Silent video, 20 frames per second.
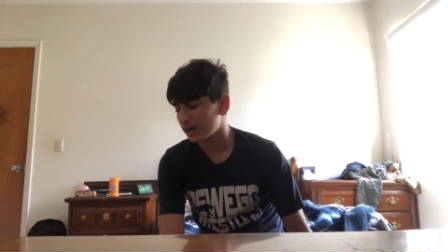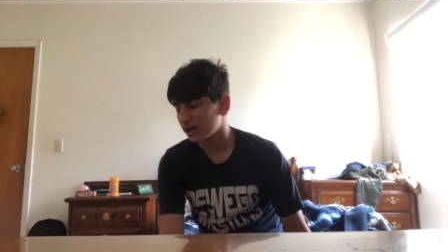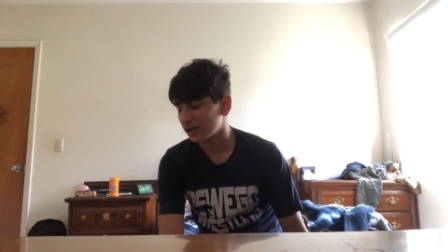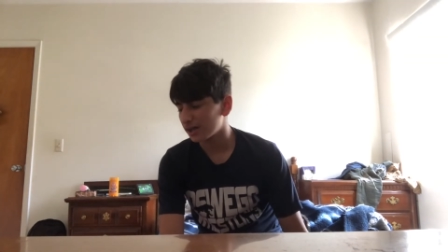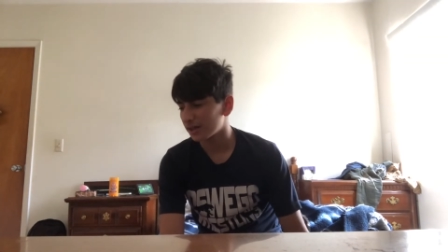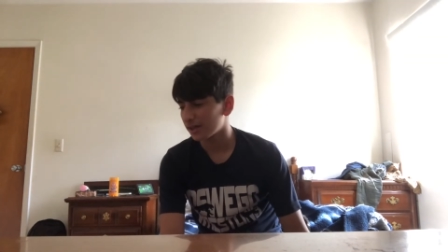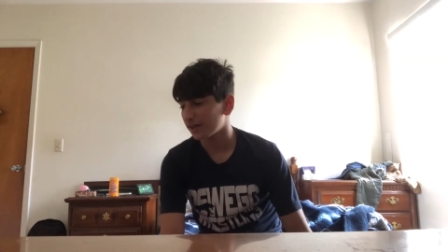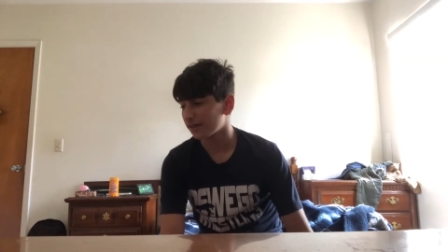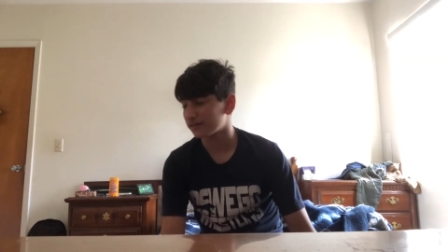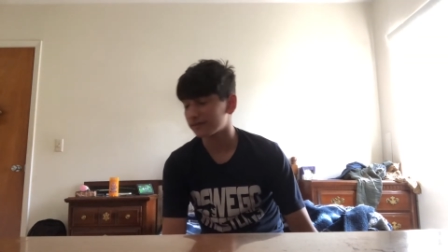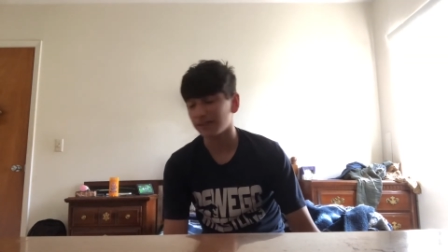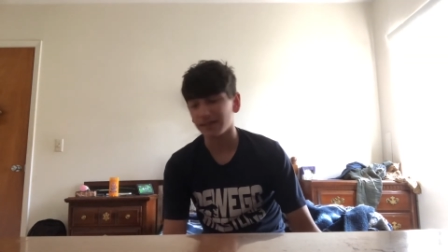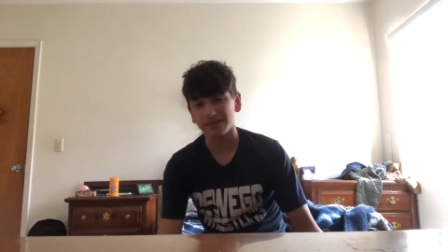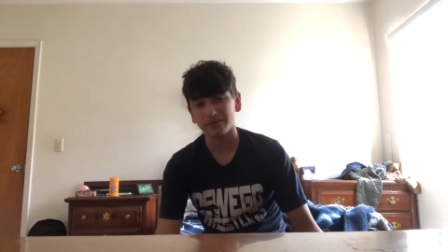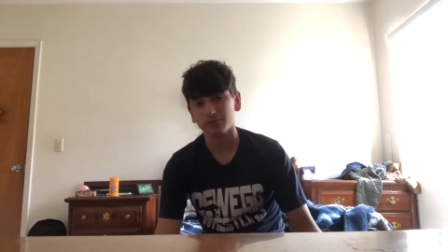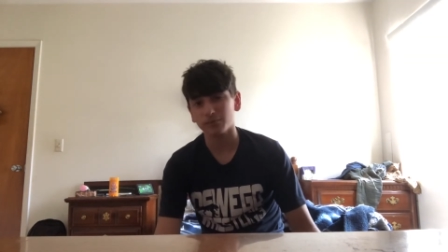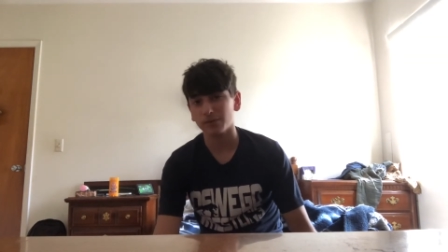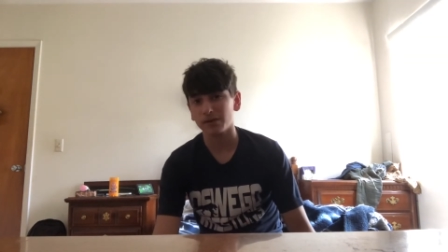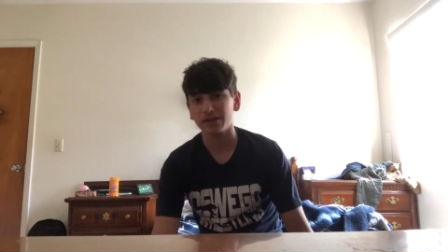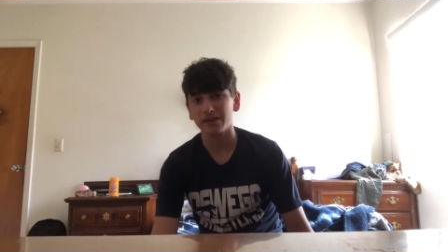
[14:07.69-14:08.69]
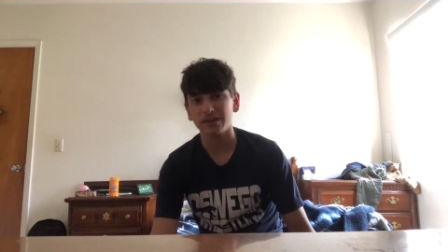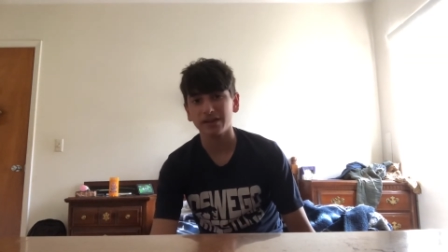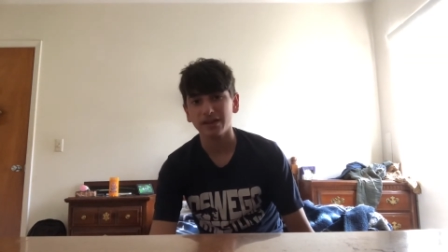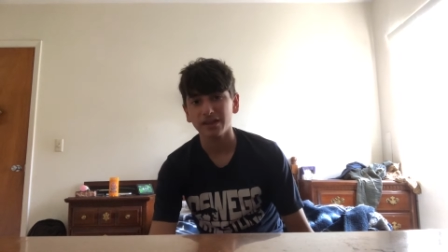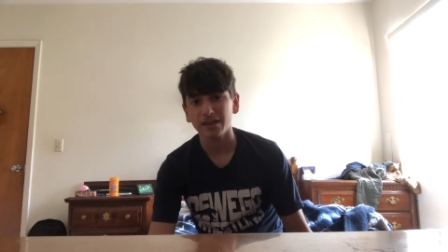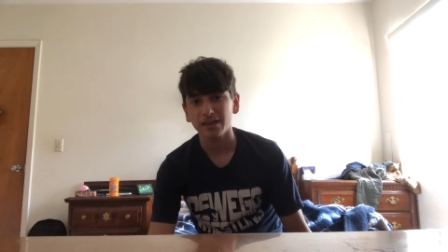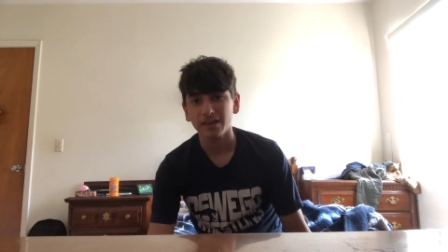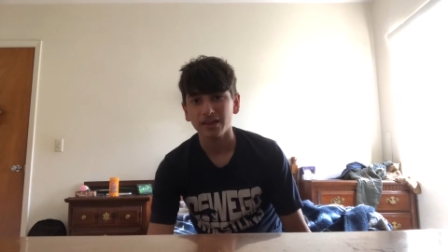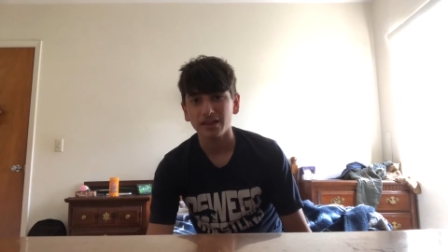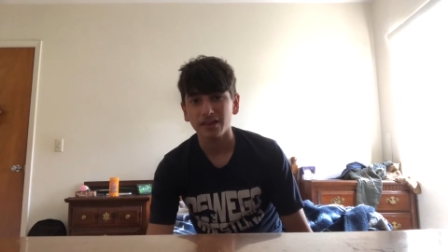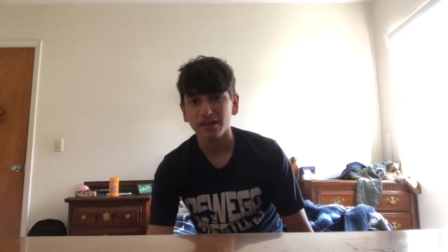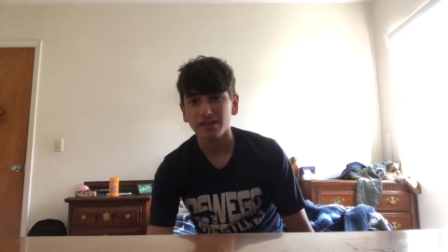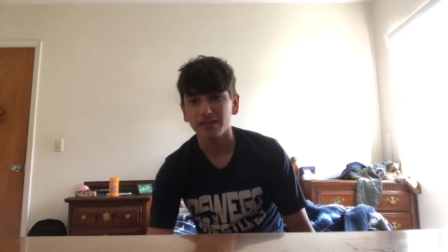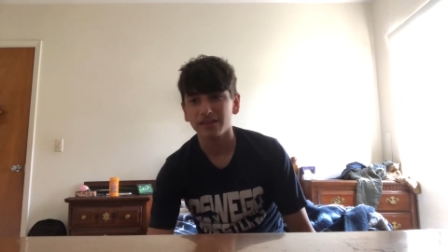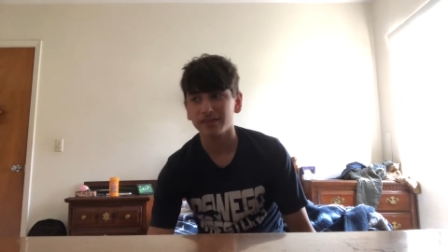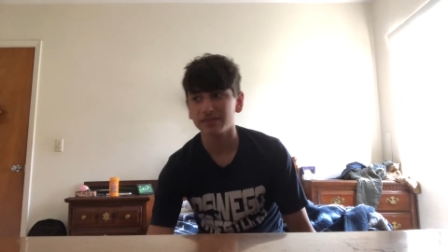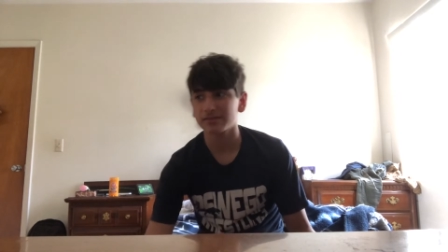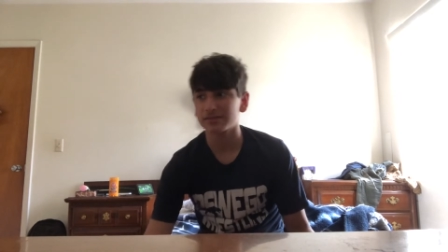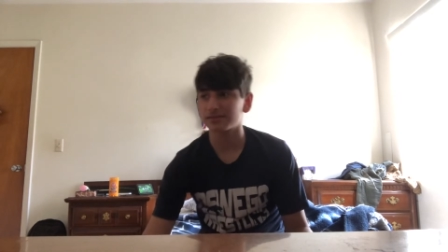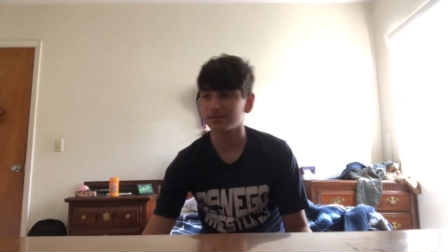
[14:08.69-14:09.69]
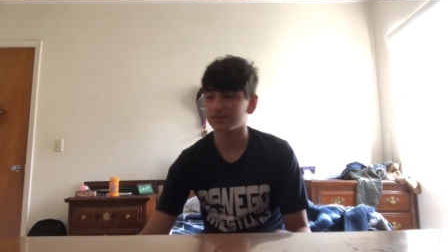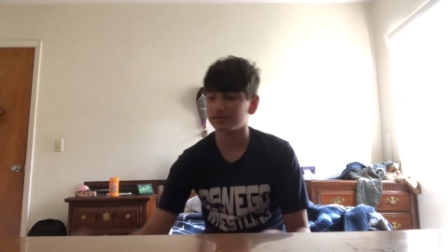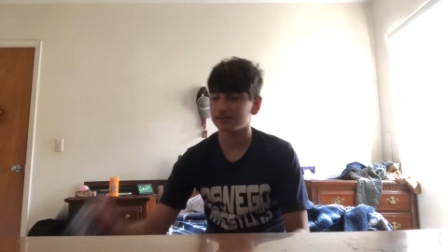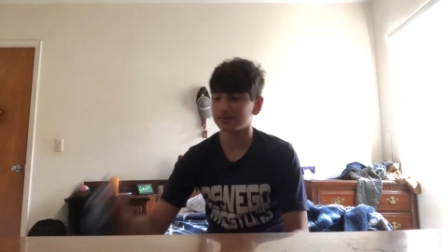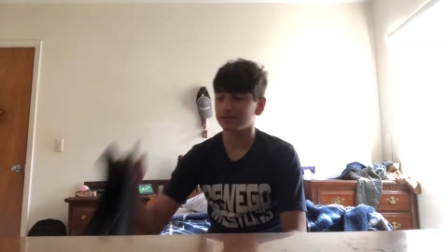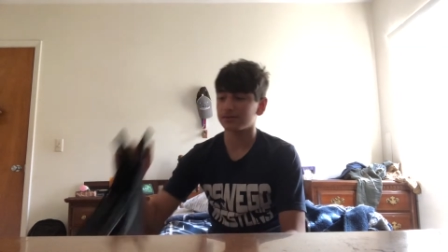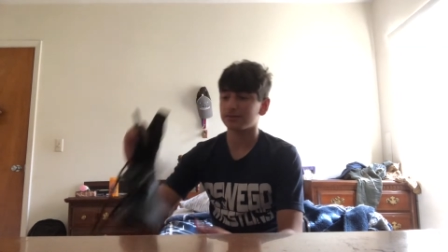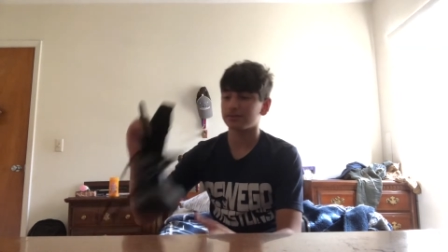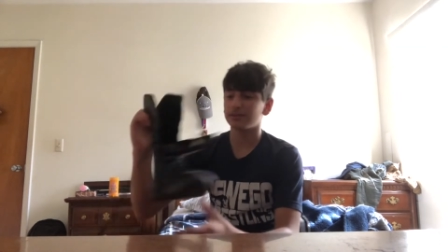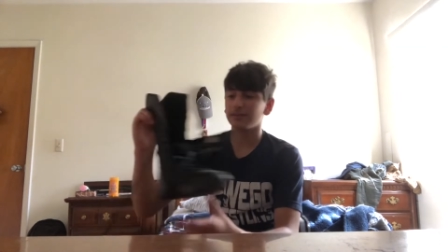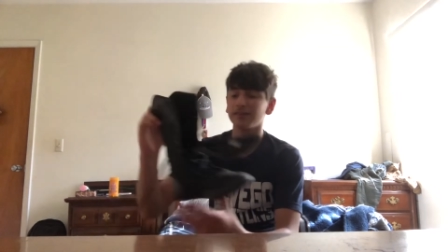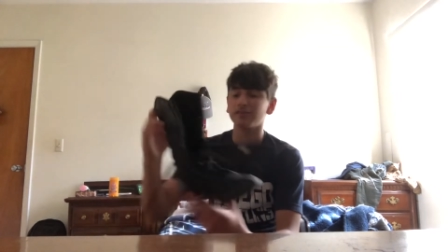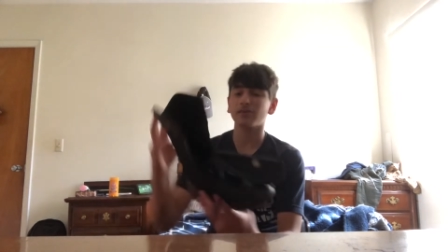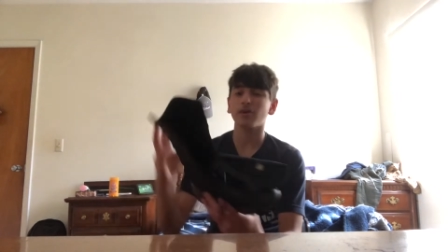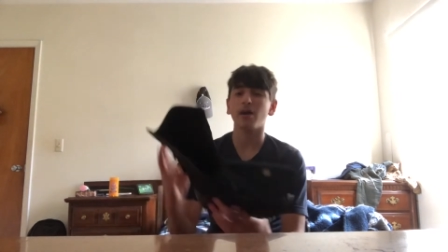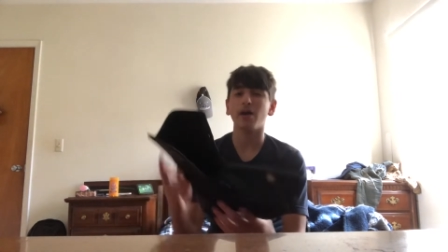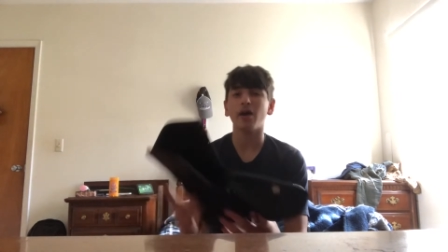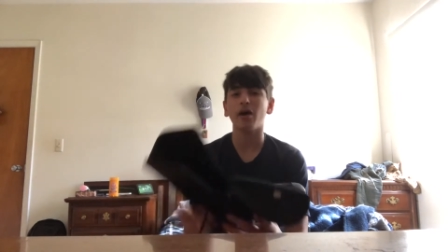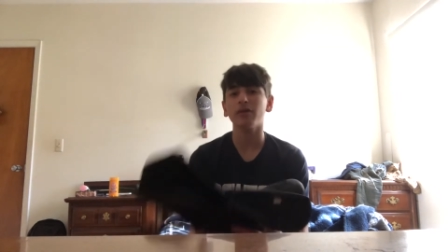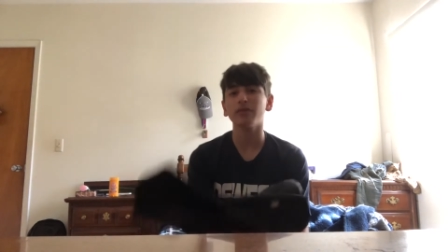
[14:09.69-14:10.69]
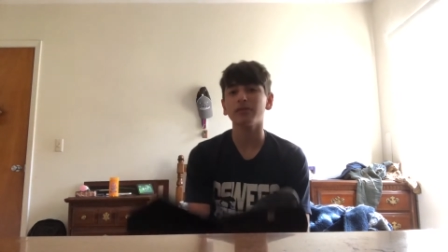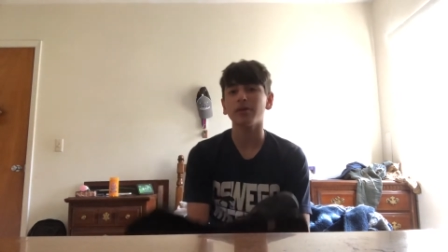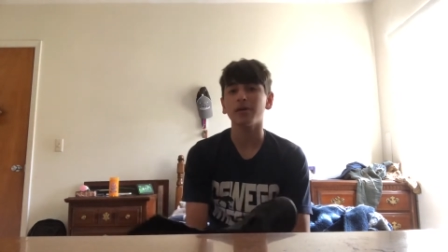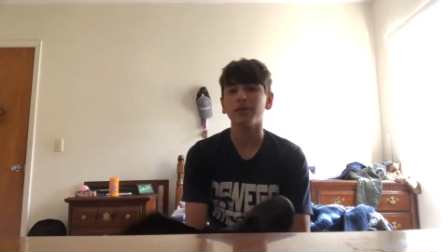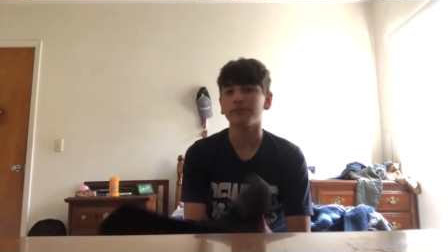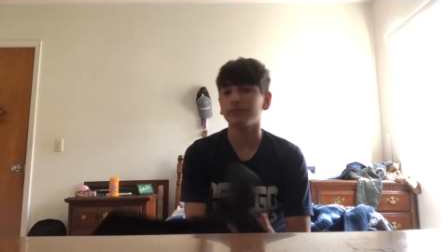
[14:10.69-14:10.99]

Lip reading: If that's what these held up